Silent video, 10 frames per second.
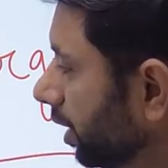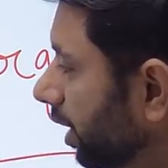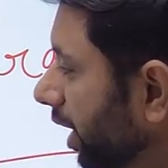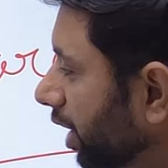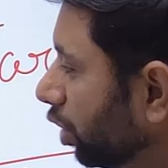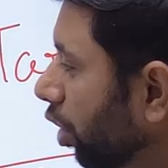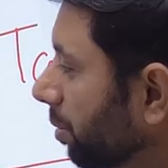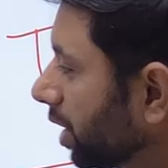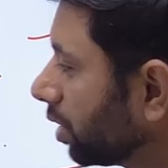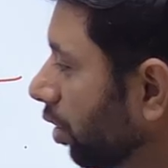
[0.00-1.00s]

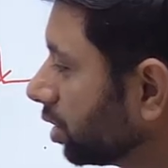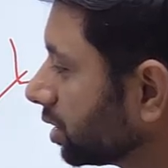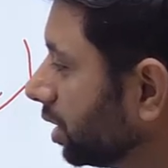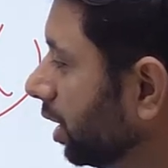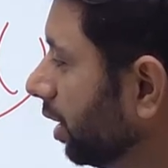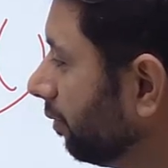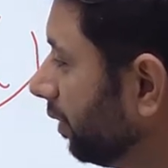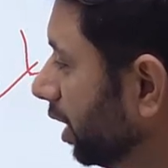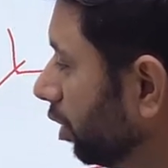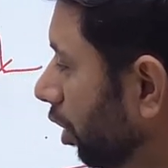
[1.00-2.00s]
Economic loss will
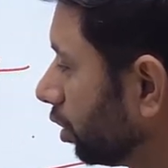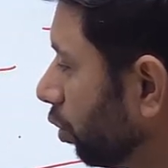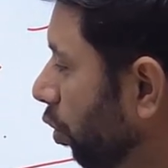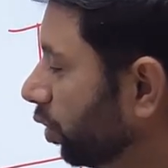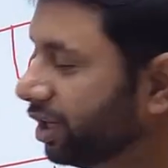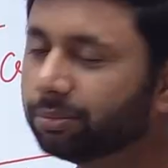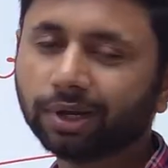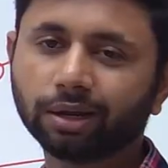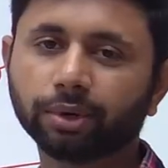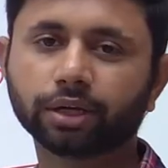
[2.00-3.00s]
not only be
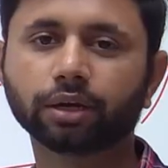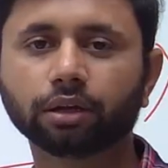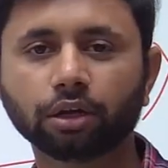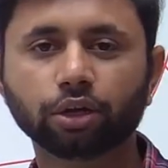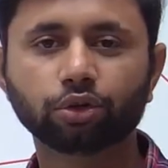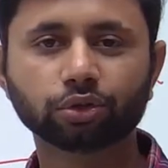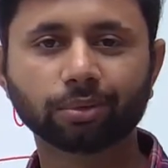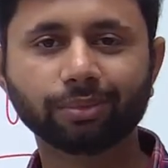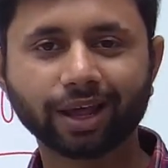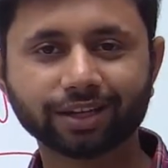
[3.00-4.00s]
limited to the
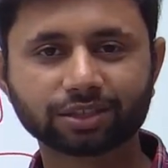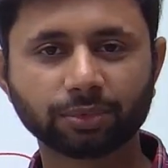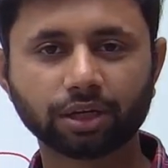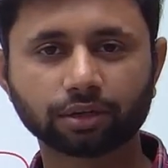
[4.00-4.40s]
management,